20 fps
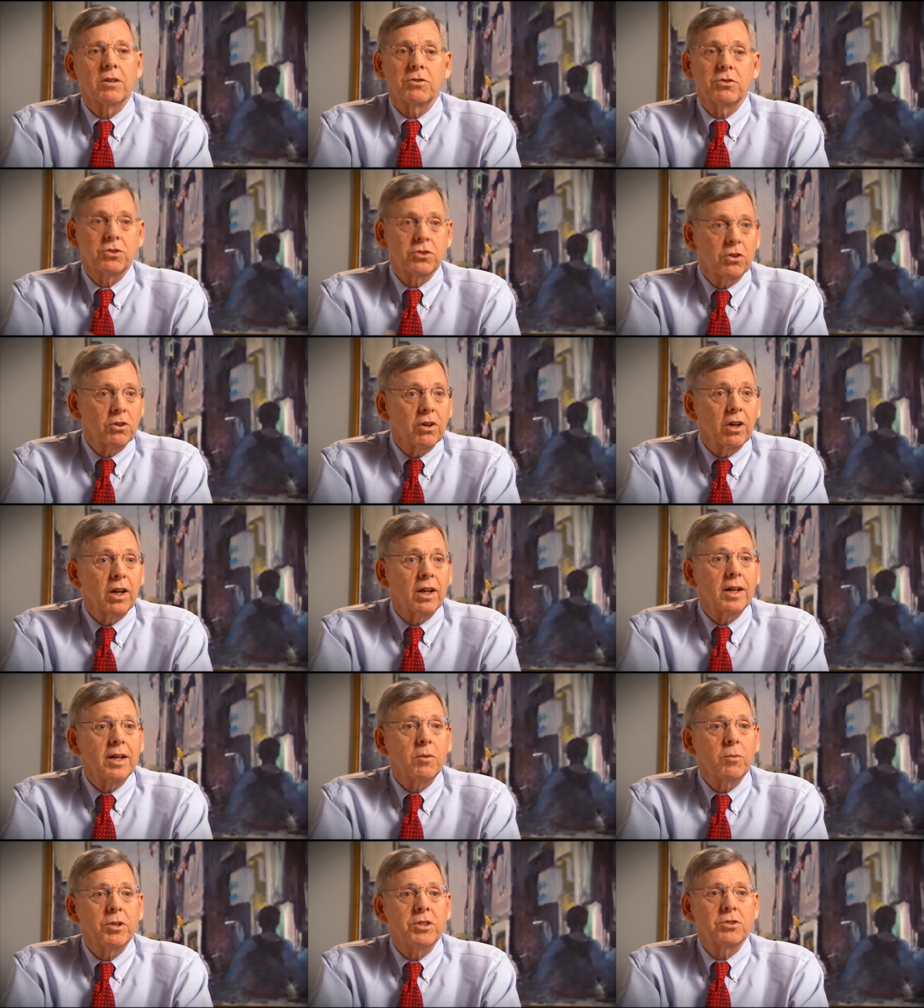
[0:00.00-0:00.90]

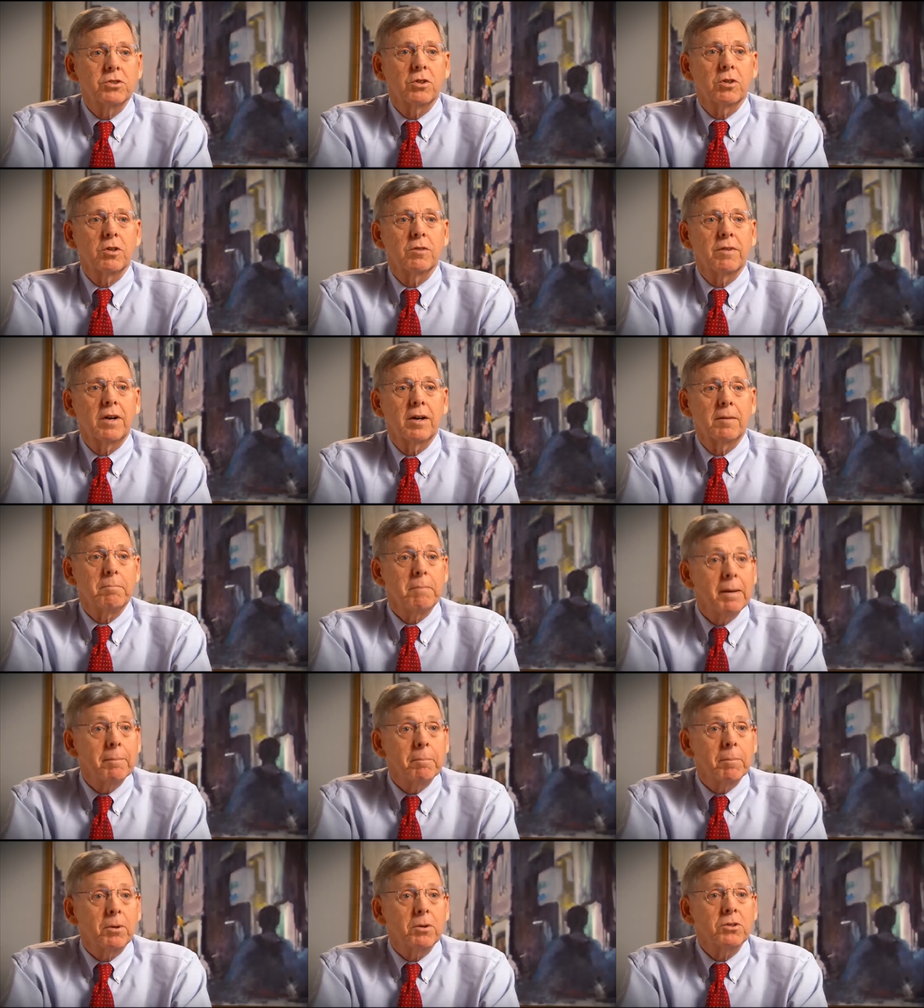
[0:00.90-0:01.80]
Certainly, we serve our
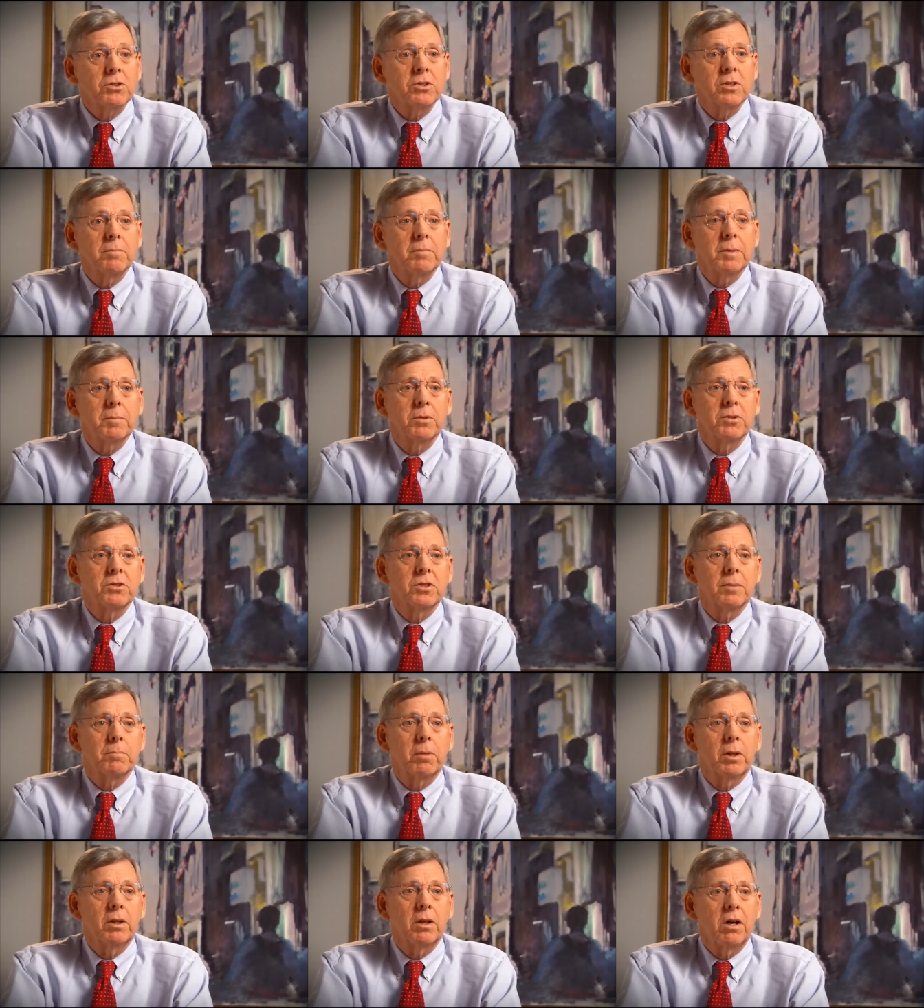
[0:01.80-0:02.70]
members, the members
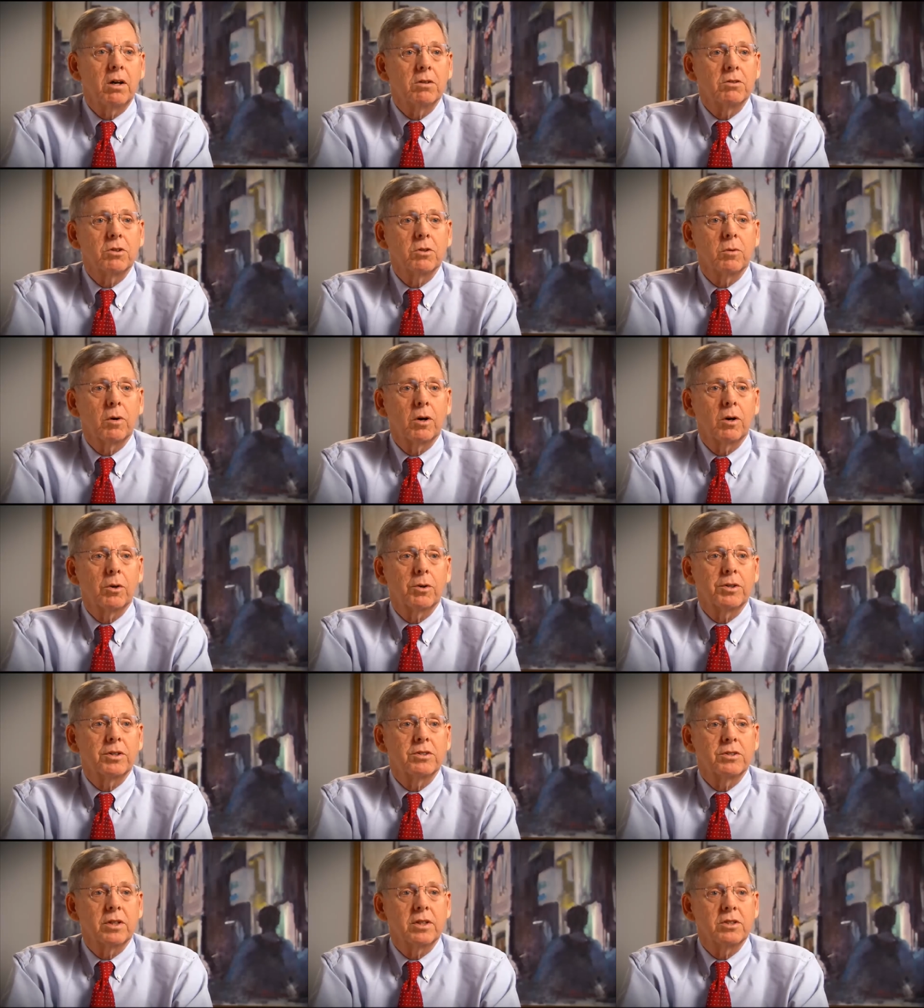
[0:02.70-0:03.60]
that belong to our
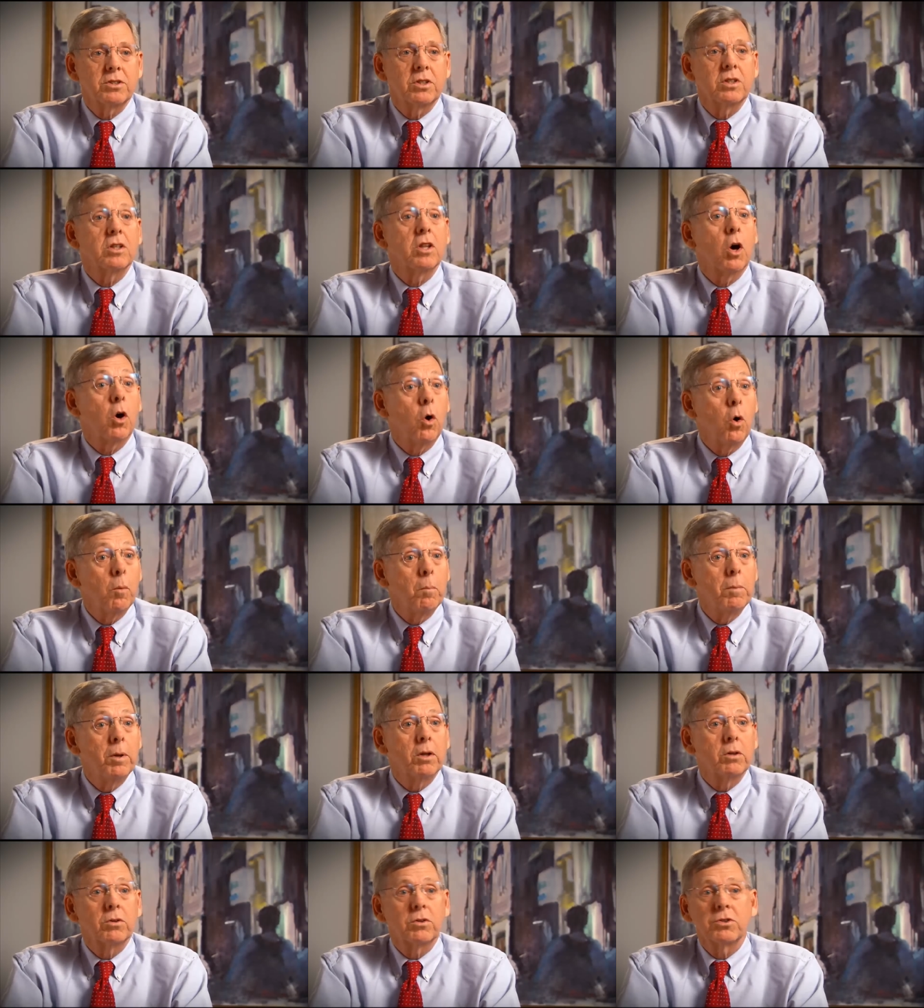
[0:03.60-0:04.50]
organization, the home
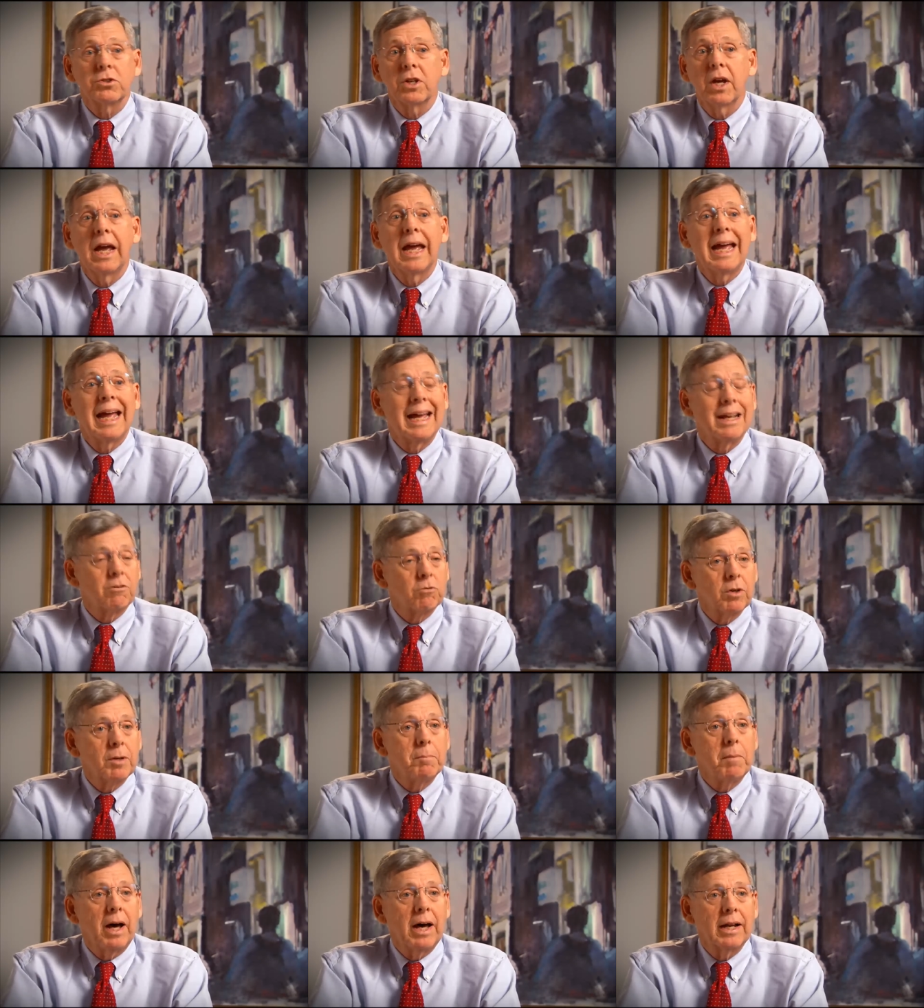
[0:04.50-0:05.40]
builders and
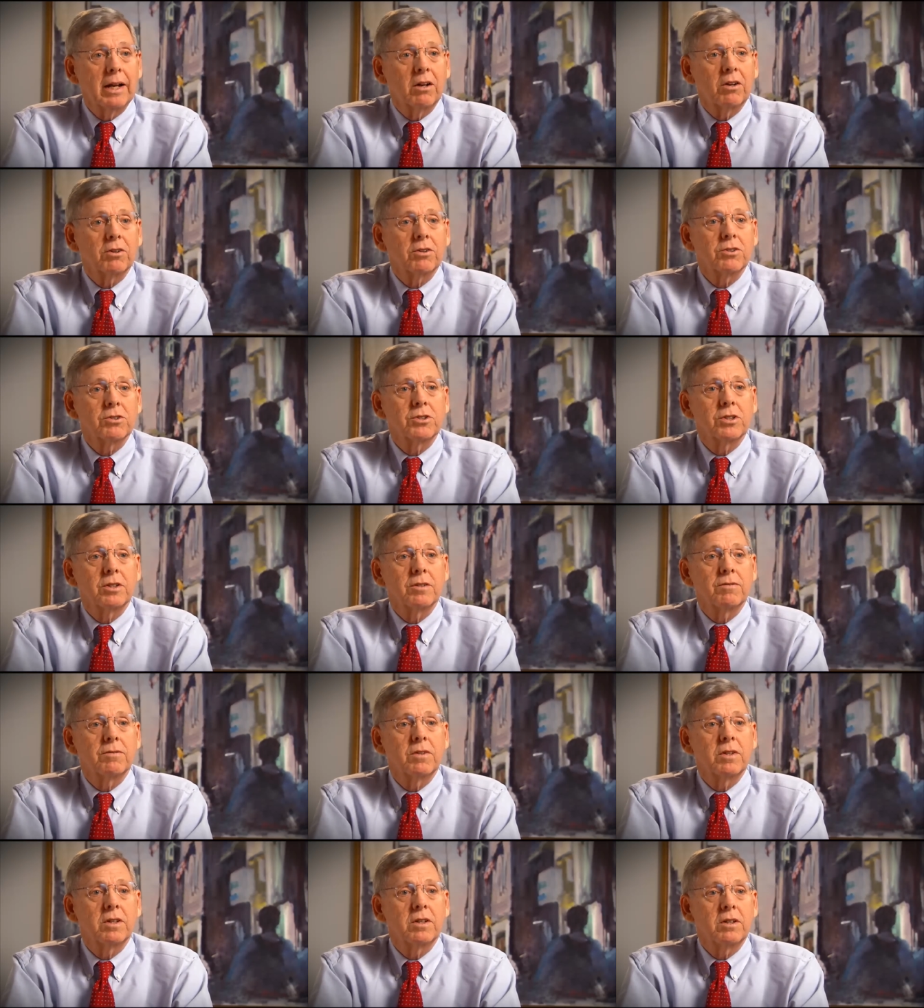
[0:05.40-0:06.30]
remodelers
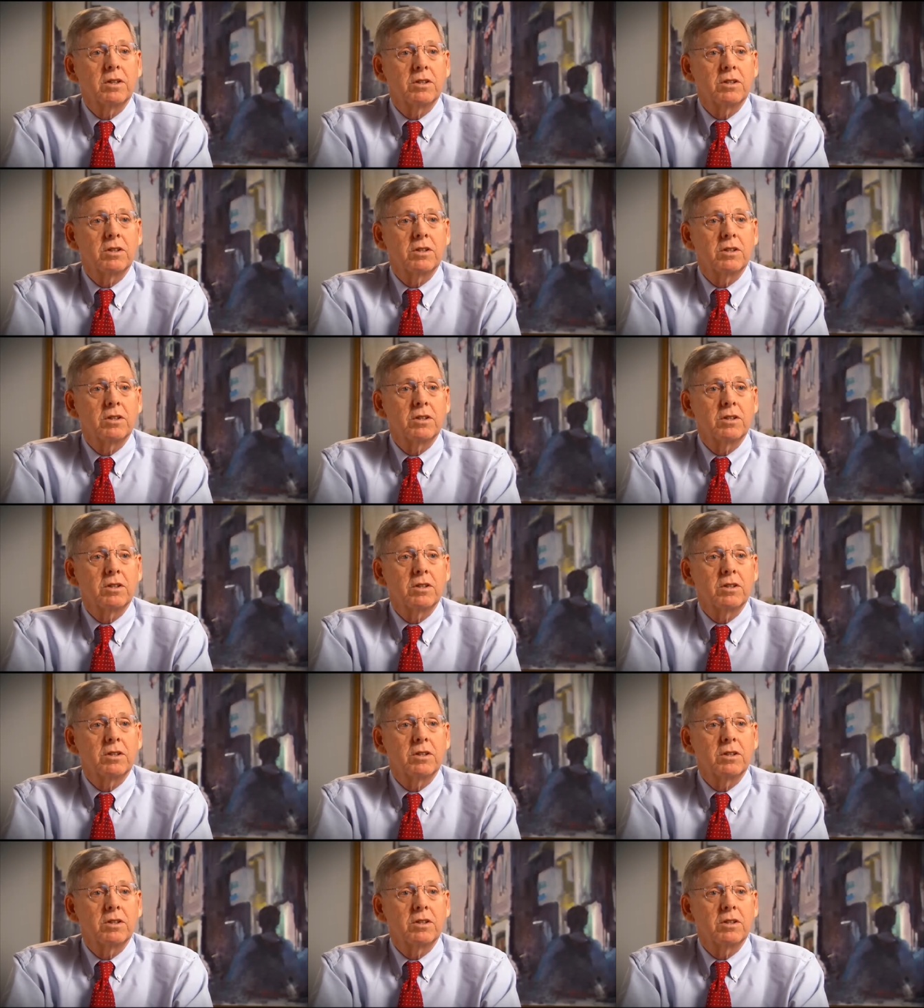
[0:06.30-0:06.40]
of the